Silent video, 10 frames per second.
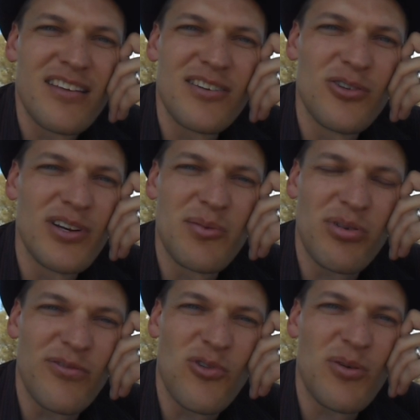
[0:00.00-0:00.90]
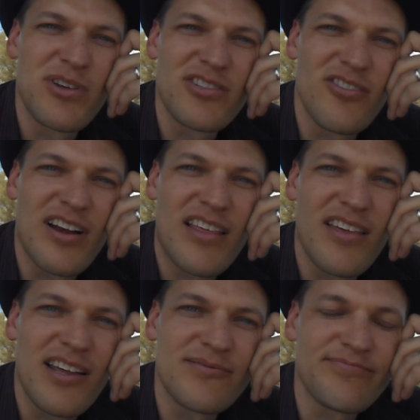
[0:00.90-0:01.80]
do it in performance or
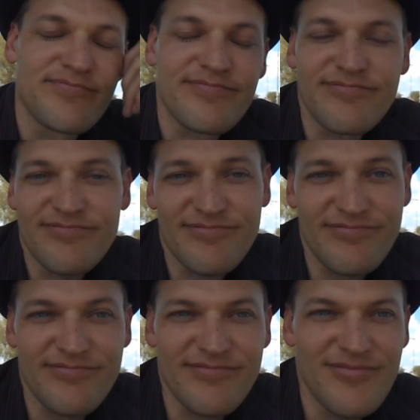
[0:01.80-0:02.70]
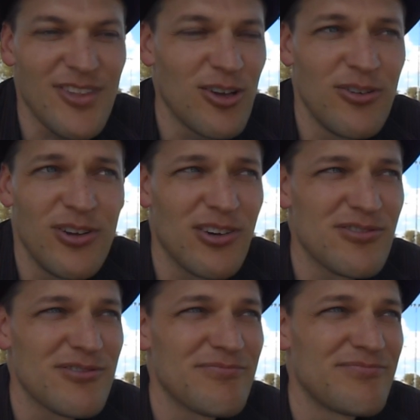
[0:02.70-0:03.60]
anything. Who
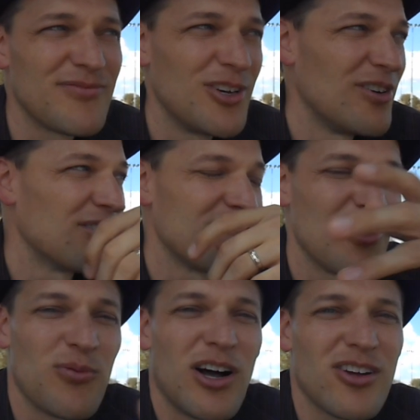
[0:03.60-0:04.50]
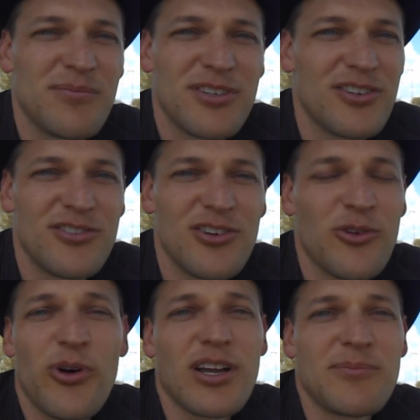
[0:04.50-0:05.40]
knows? Who knows? You're welcome to
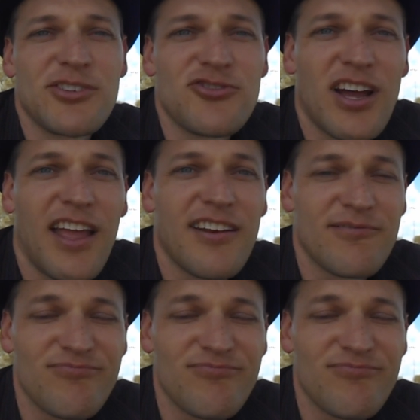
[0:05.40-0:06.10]
try it.